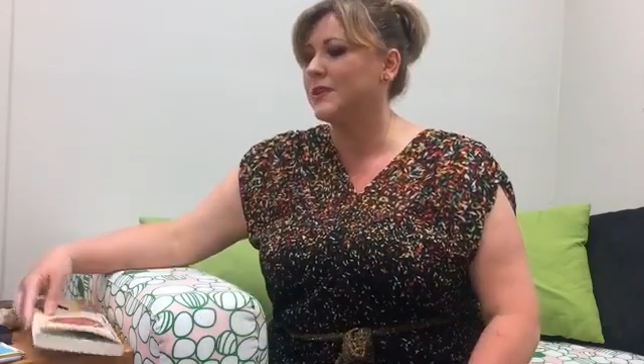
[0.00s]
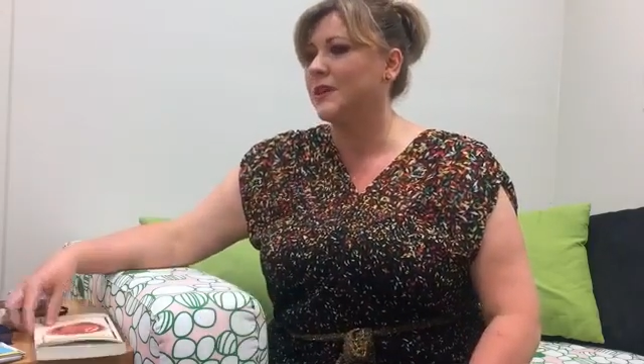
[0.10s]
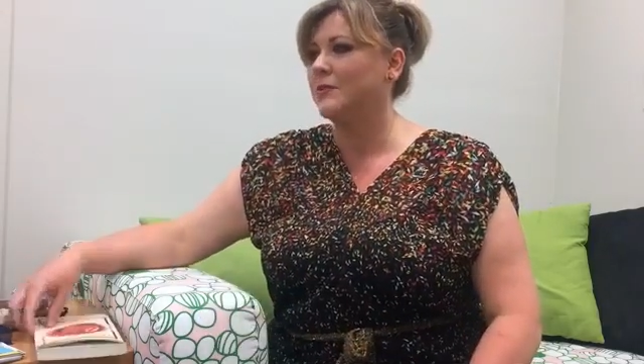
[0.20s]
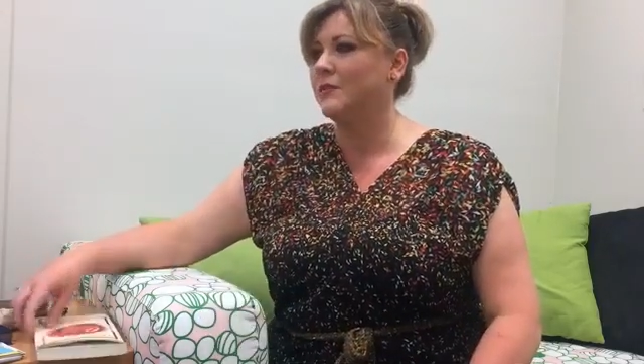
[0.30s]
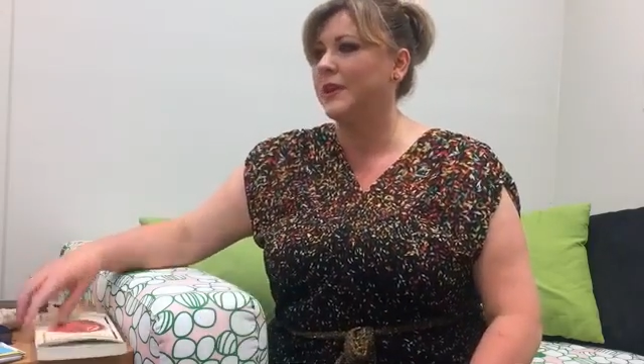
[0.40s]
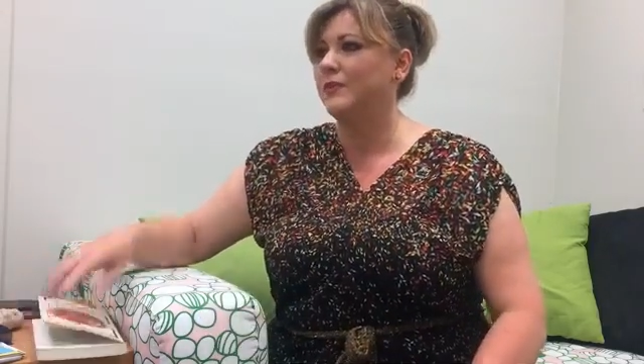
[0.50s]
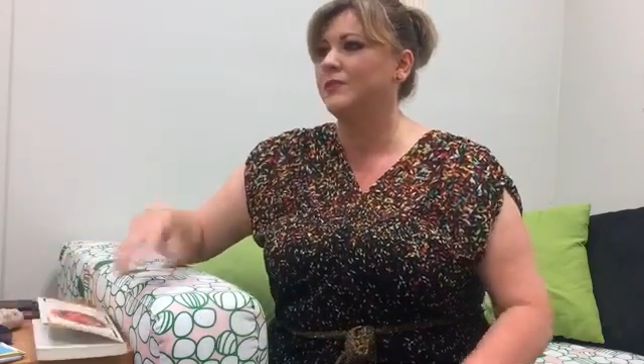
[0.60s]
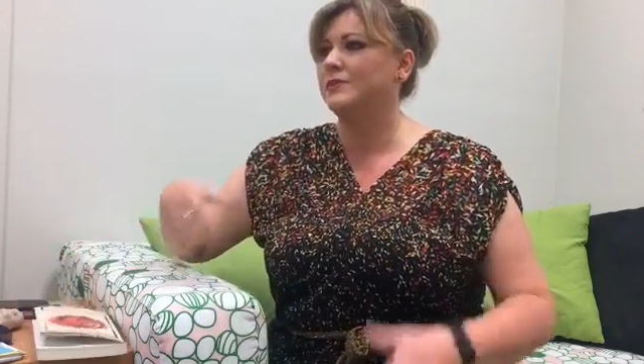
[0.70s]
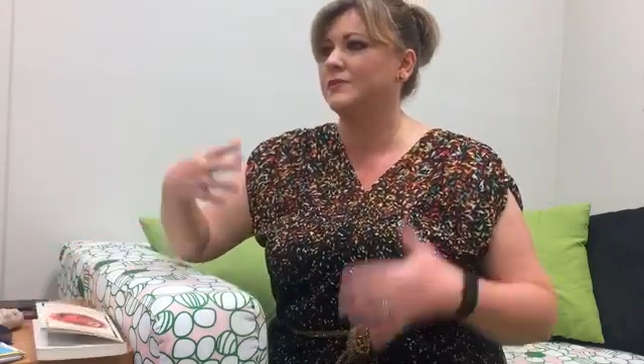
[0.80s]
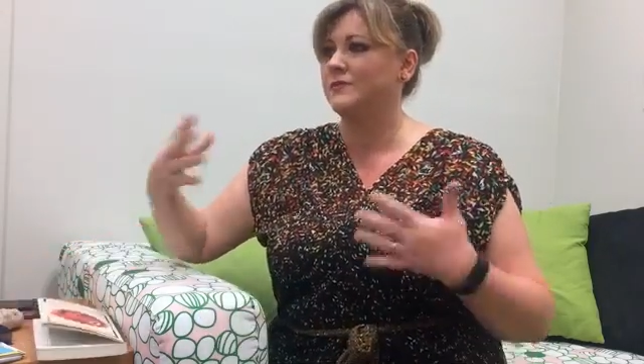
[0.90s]
that we
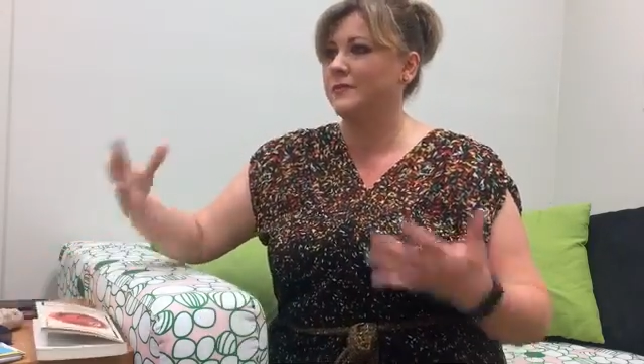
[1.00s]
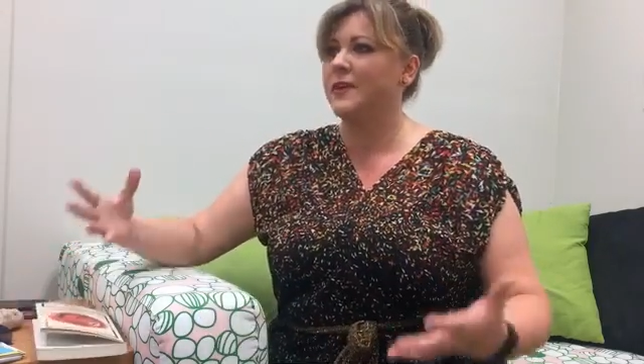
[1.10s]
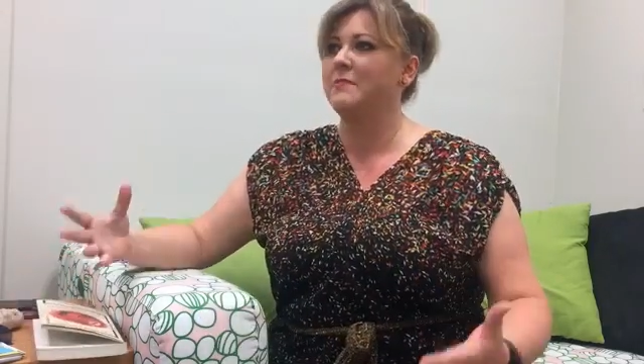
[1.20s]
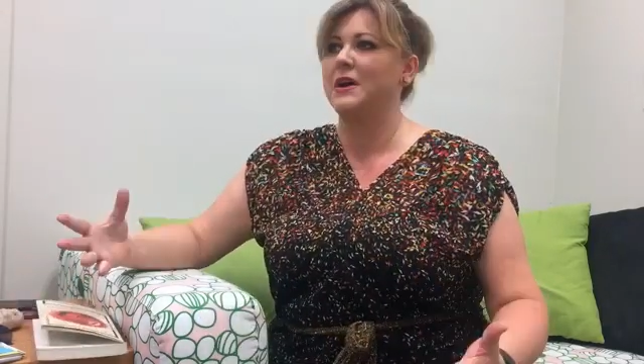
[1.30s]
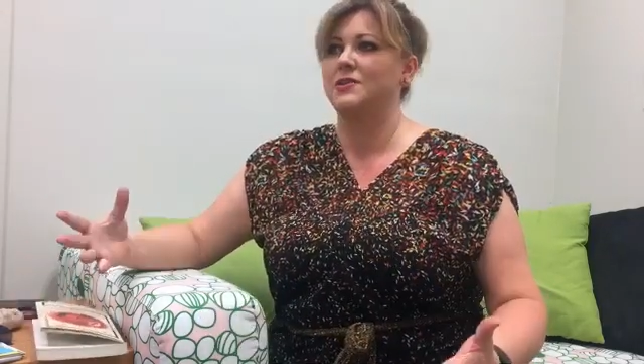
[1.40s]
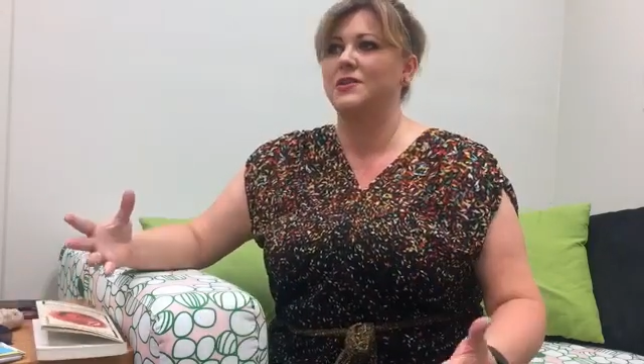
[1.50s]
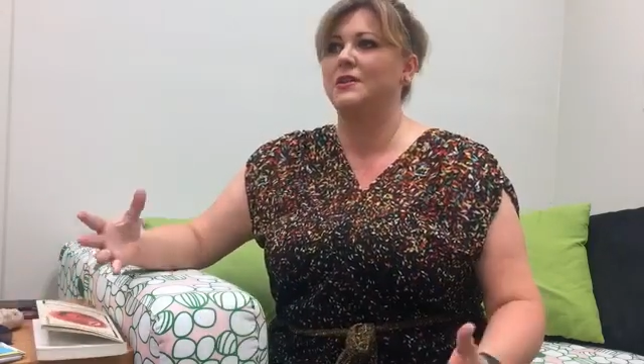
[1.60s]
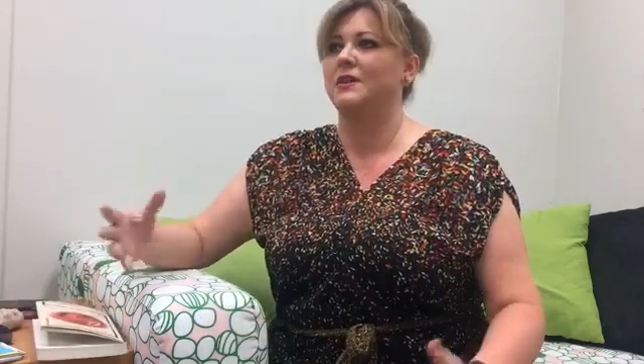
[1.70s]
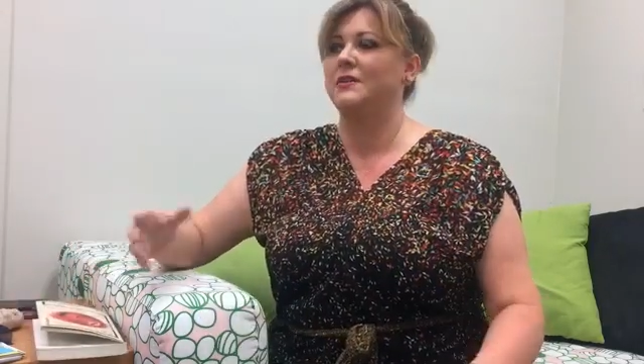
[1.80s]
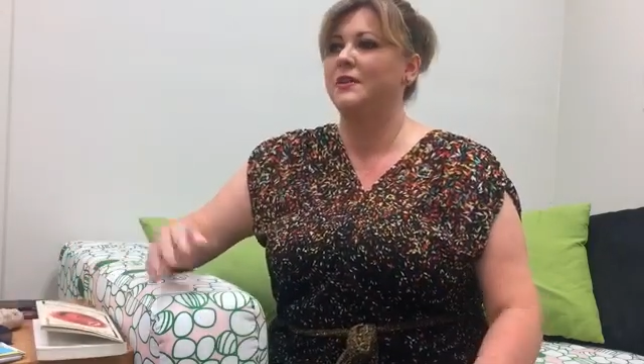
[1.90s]
use very much in
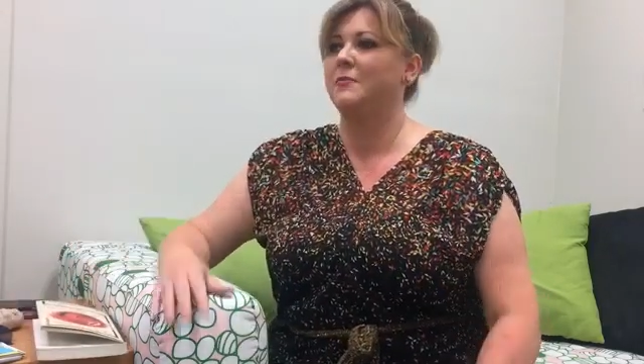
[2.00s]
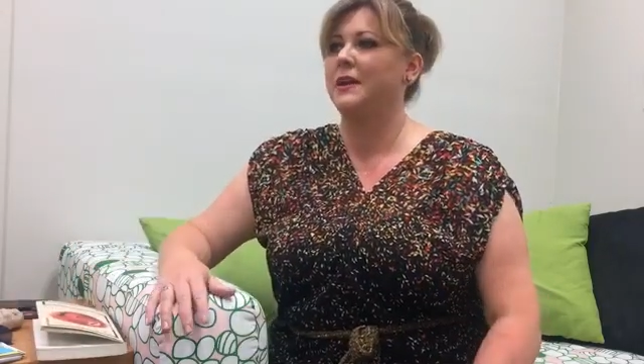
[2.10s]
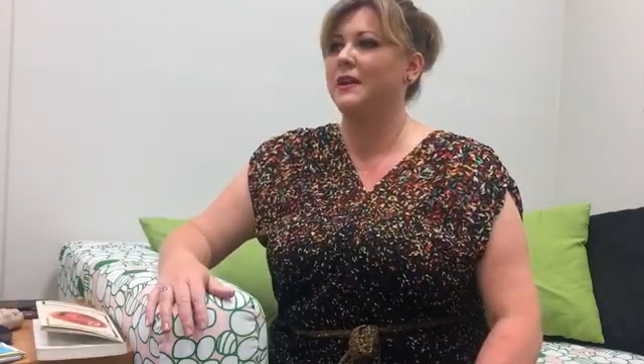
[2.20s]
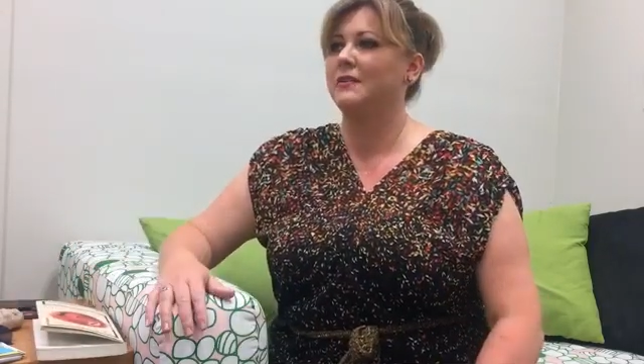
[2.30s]
art therapy,